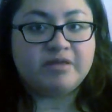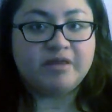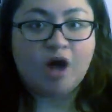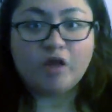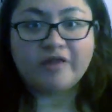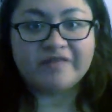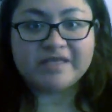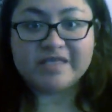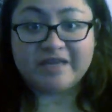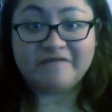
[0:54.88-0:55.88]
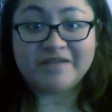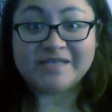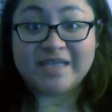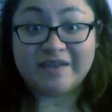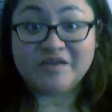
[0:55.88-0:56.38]
all of the sinking funds
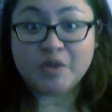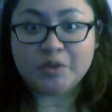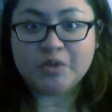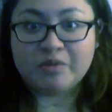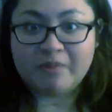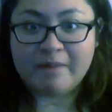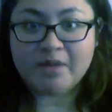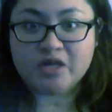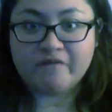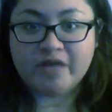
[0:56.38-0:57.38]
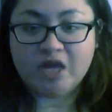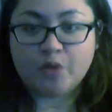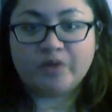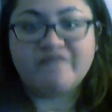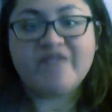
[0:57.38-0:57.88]
that I've shown you in my budget video
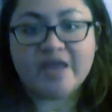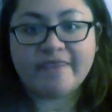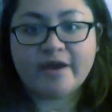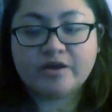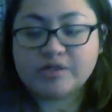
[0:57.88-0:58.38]
would fit in there.